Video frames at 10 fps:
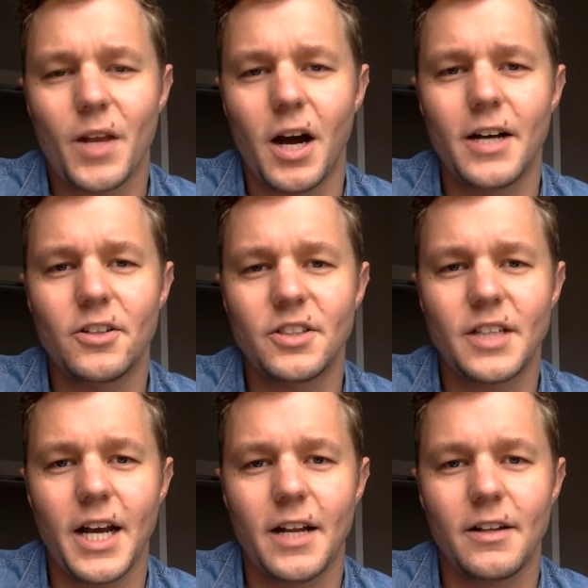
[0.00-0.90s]
I
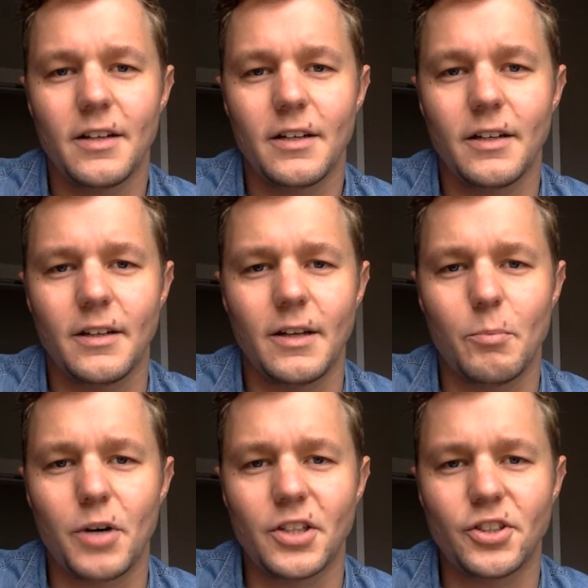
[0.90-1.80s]
understand the
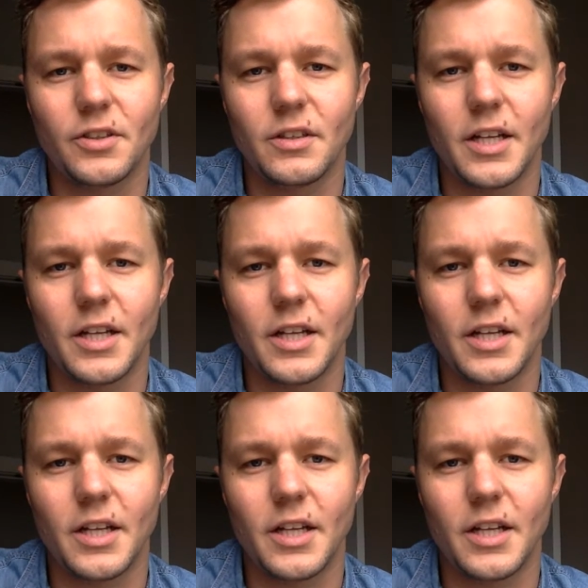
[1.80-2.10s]
impression